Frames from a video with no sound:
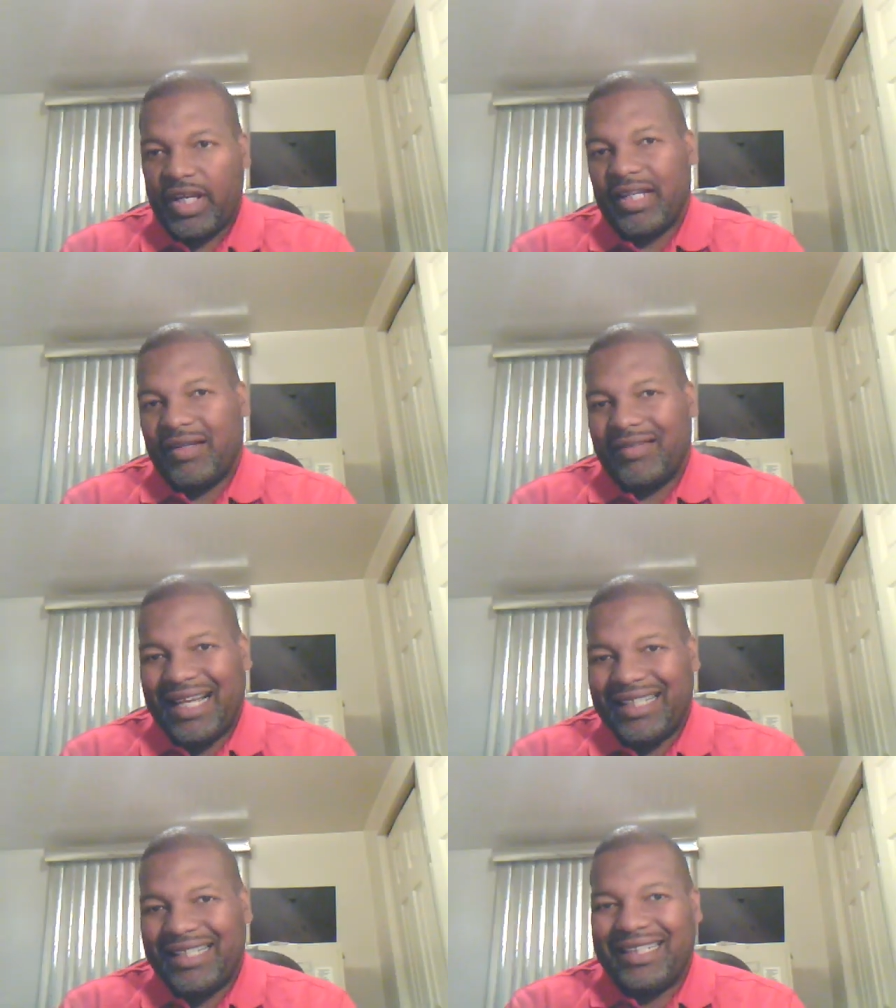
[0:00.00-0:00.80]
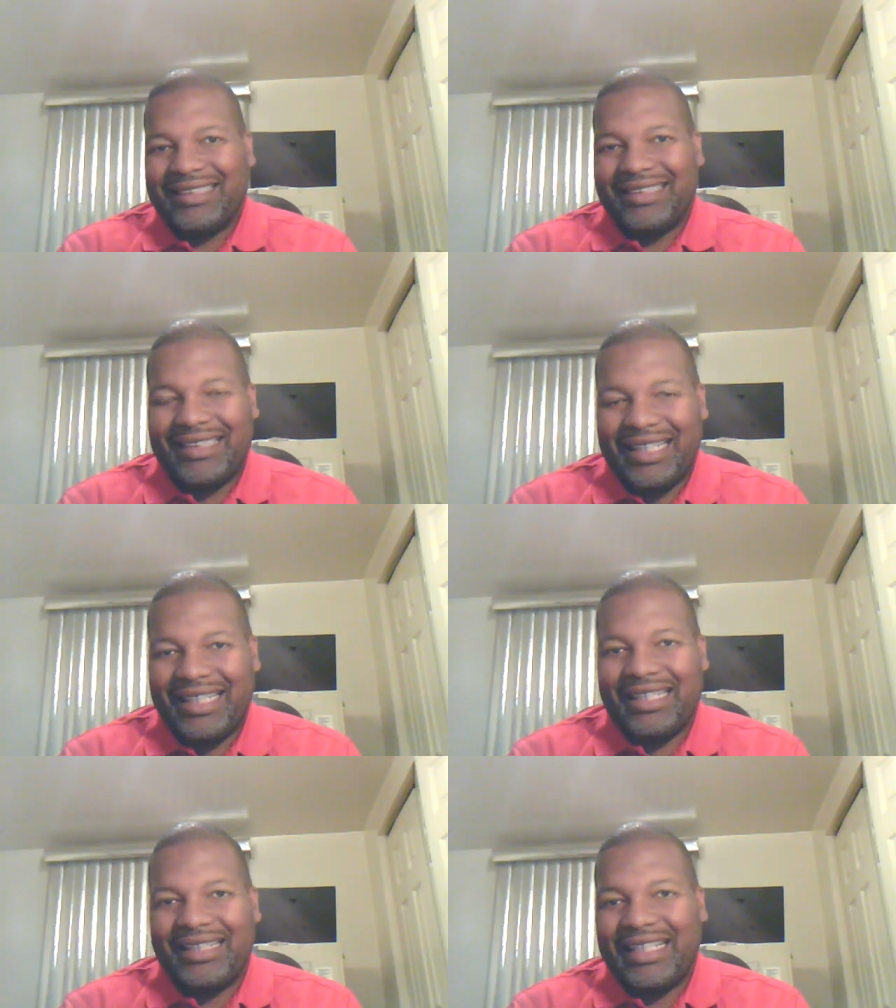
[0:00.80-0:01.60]
Now 90 is
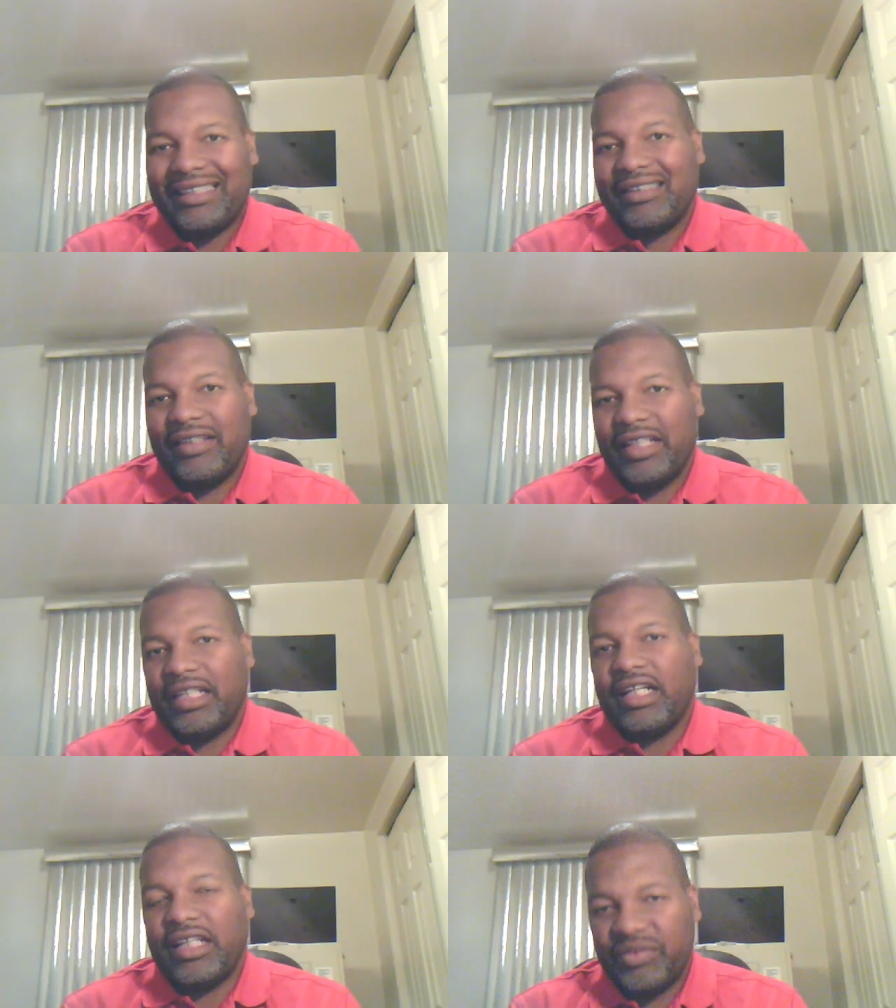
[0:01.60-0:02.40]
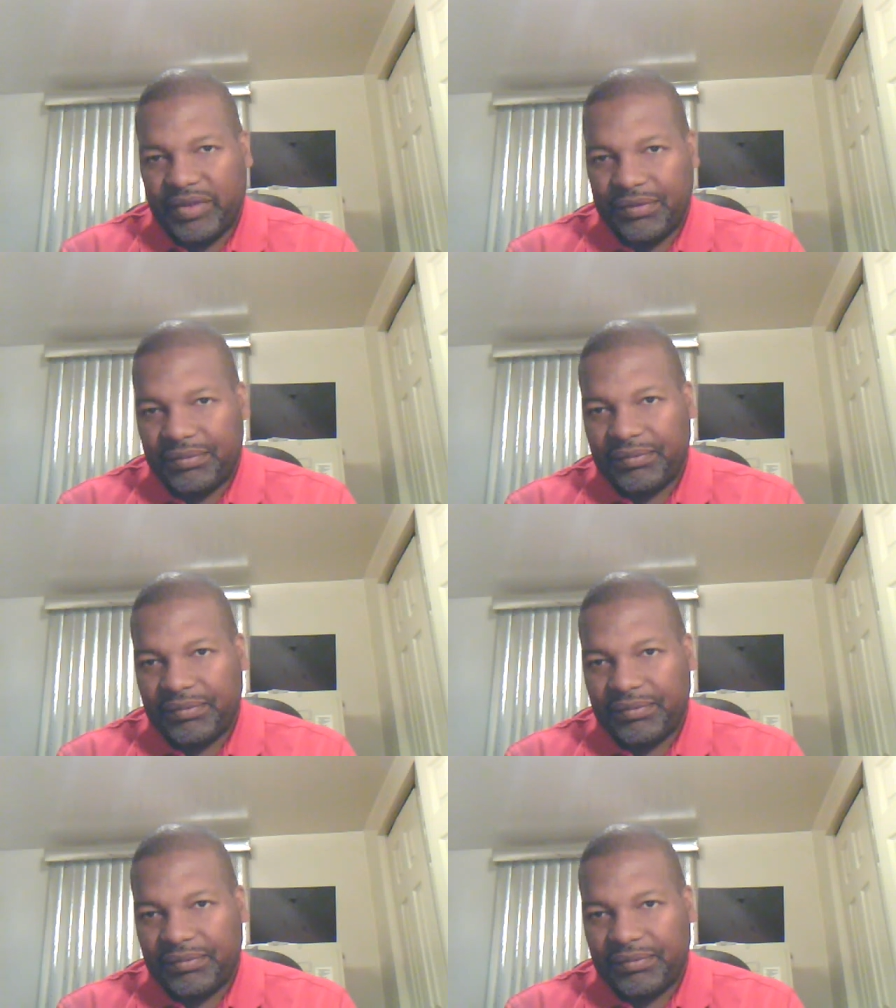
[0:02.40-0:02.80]
10 less than 100.